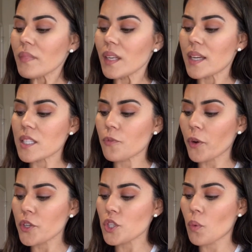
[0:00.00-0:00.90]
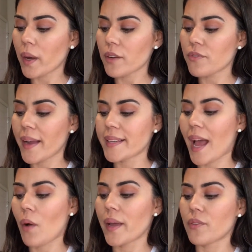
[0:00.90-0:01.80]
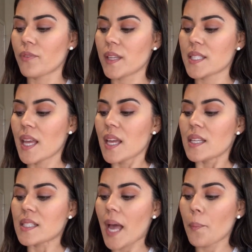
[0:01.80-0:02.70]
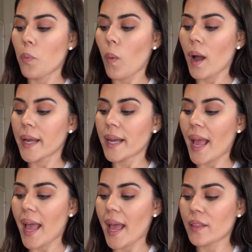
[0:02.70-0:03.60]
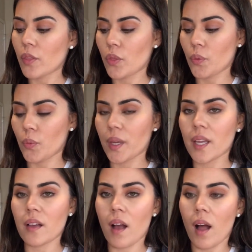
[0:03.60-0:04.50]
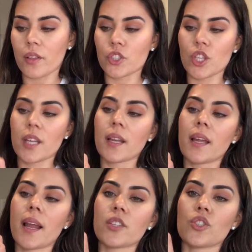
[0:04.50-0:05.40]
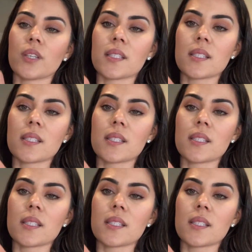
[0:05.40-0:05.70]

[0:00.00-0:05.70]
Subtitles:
is, first, you want to find out if it's type 1 and 3 collagen. And as you can